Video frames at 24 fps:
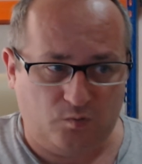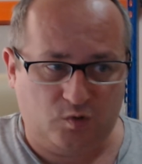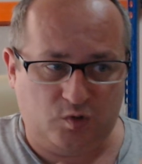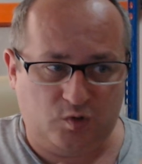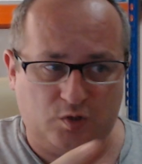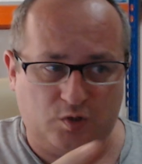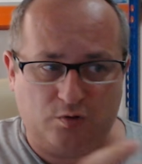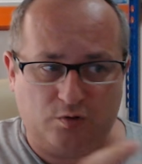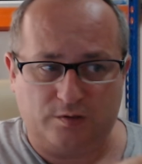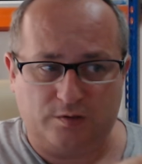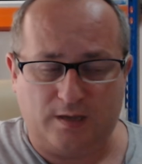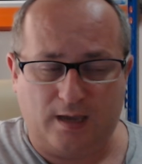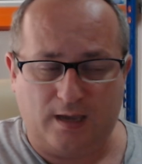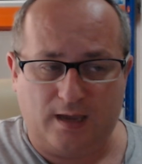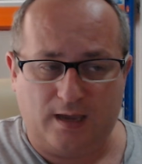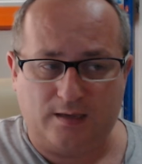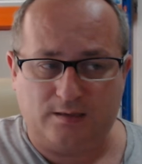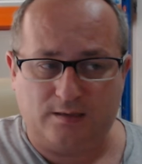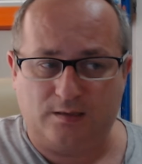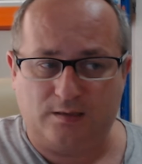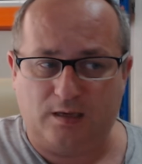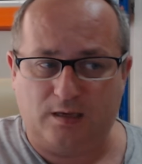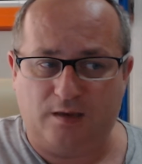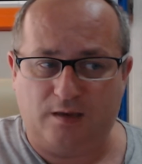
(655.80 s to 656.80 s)
just
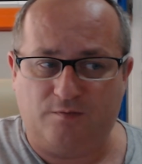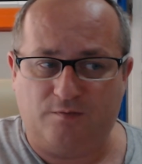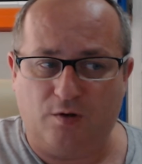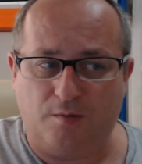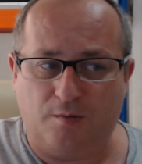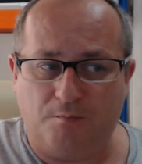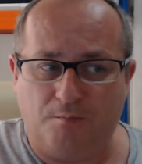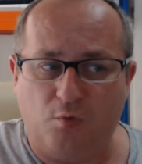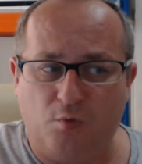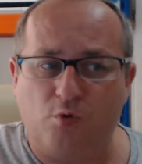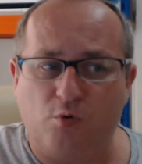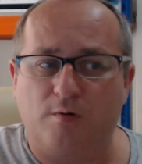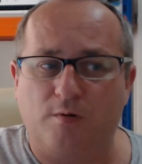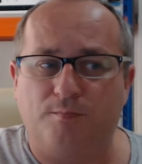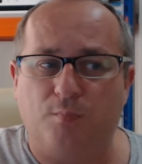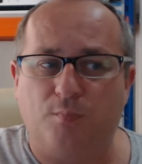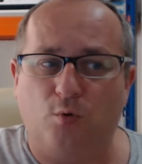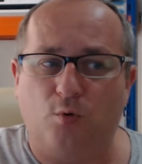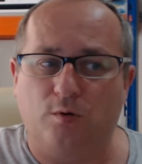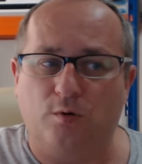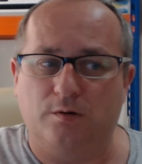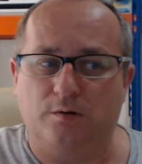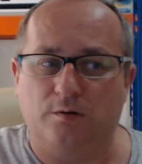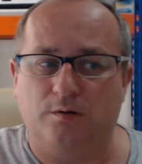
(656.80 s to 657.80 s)
as, if not more
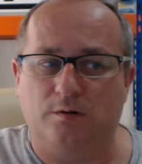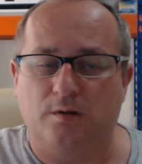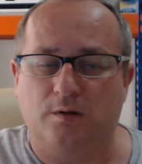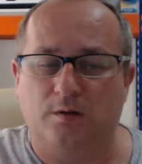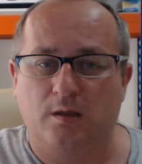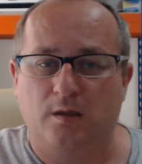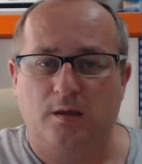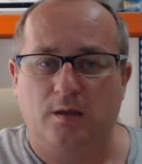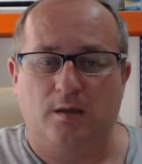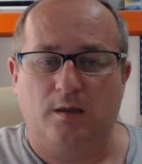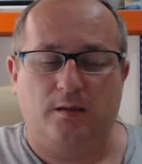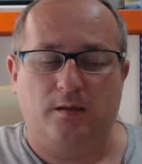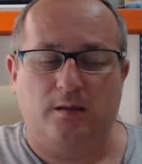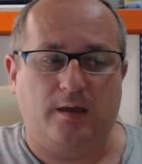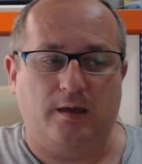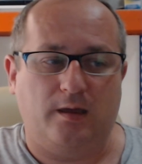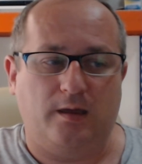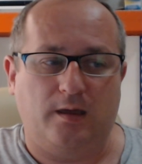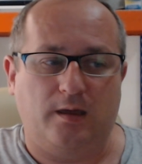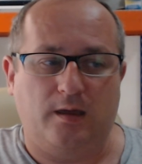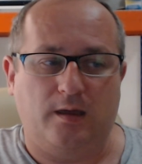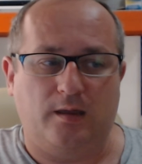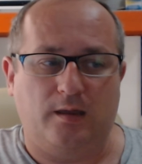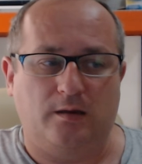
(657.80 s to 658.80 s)
important,
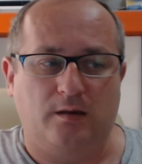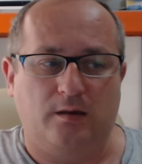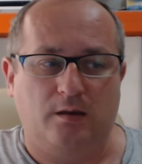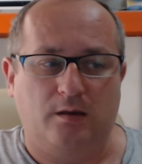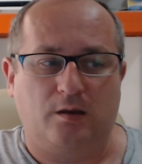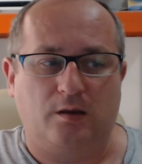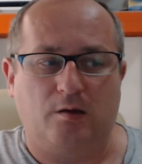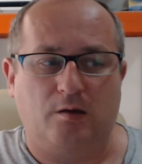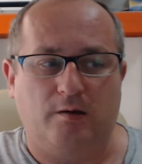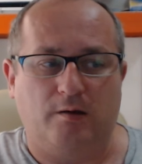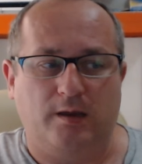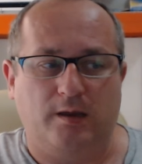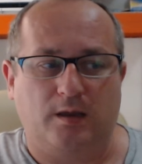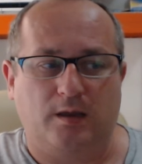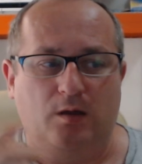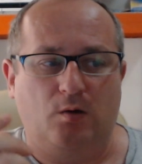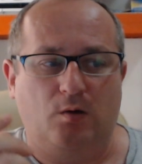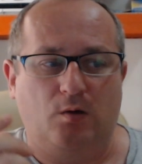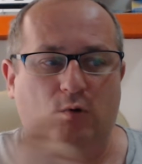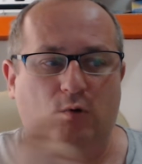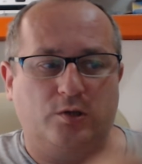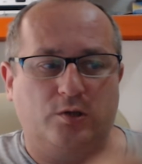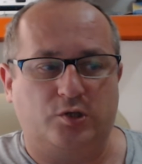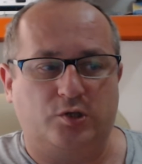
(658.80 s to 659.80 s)
than going,
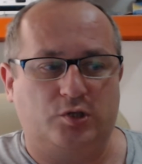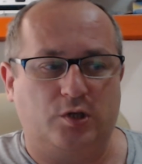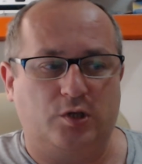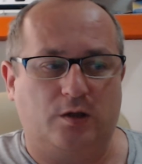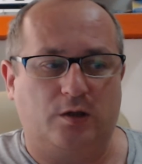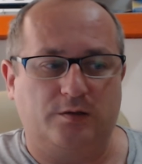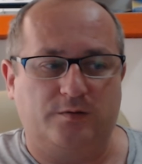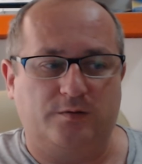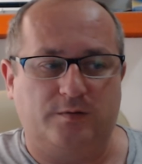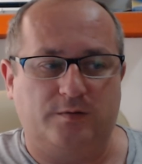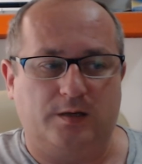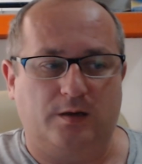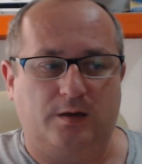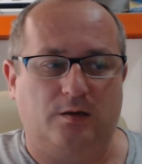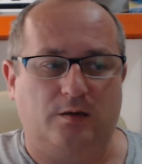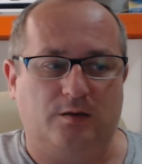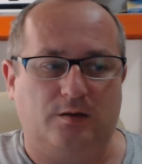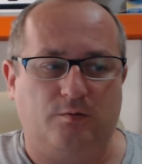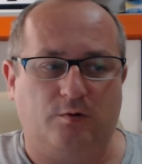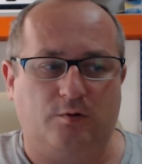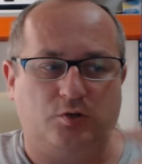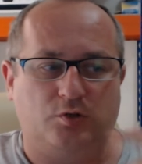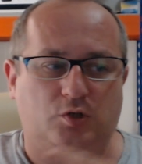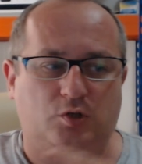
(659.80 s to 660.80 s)
what's John's
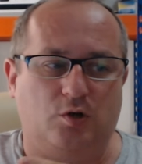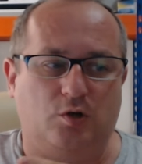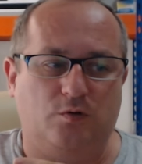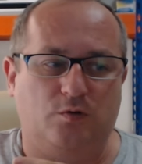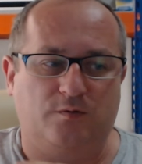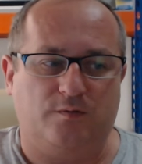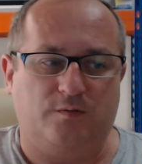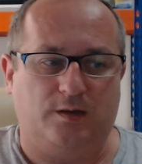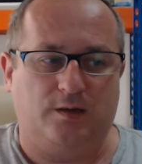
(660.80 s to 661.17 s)
videos, what's Joe's